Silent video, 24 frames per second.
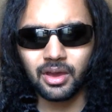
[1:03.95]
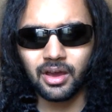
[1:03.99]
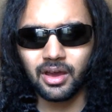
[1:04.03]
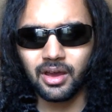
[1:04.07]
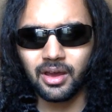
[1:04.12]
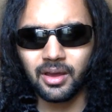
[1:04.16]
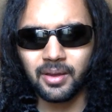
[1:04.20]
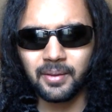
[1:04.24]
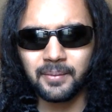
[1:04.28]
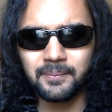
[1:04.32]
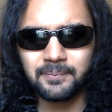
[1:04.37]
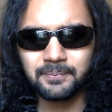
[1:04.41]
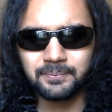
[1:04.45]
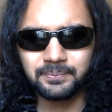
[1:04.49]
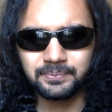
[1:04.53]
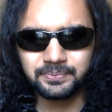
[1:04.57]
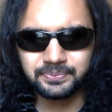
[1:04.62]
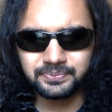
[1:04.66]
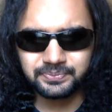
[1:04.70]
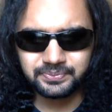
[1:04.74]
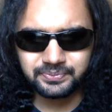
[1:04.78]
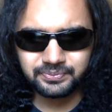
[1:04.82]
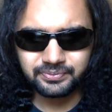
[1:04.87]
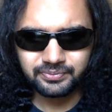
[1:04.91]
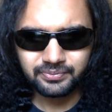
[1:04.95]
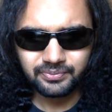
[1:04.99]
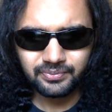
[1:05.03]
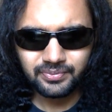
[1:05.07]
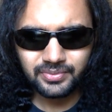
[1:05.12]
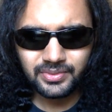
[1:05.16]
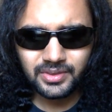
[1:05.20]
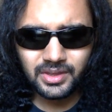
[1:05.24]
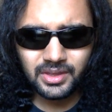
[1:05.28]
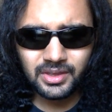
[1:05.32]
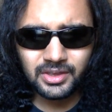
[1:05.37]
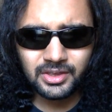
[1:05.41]
uh,
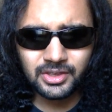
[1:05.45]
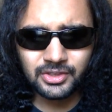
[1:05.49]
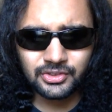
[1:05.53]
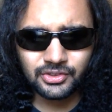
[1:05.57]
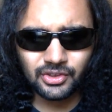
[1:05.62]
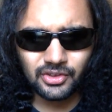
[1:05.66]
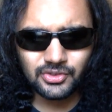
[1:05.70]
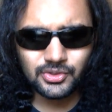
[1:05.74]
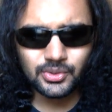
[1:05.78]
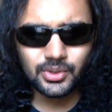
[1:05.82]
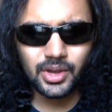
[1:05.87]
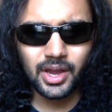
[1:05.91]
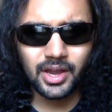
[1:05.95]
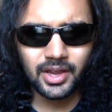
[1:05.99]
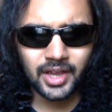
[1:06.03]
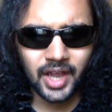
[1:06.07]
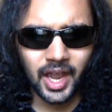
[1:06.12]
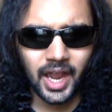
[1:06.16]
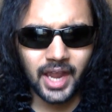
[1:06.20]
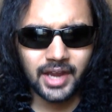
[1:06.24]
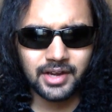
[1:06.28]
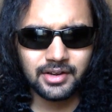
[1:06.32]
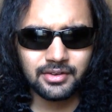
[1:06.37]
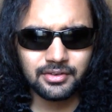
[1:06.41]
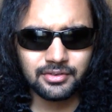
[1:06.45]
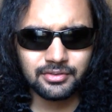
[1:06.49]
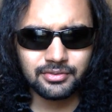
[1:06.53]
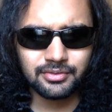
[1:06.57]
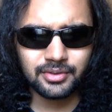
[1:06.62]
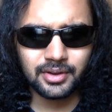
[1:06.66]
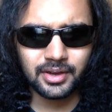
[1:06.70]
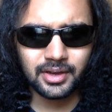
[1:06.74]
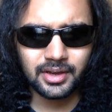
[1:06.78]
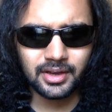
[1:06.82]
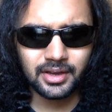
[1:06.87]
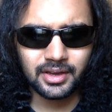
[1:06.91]
it's also got kind of
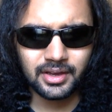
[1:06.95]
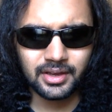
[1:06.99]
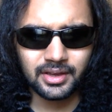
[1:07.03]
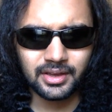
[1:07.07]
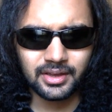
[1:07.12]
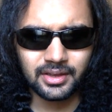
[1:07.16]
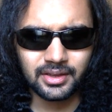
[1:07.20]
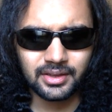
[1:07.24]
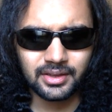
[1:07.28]
uh,